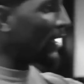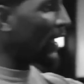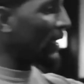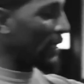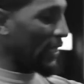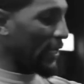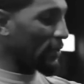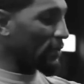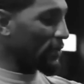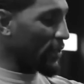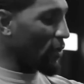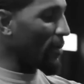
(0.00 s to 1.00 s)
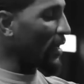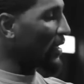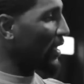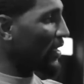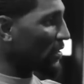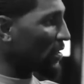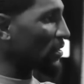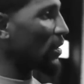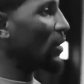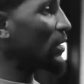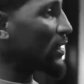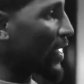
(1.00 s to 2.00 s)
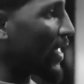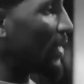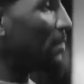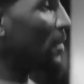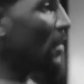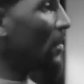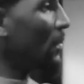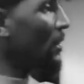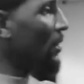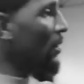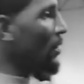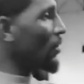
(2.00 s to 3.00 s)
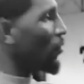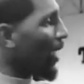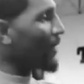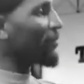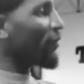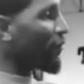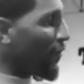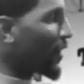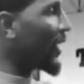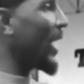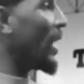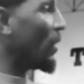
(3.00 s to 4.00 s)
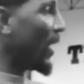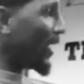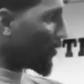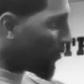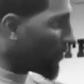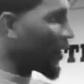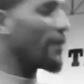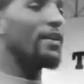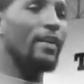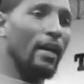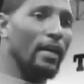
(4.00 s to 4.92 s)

I tell my kids this all the time, you have to figure out at a very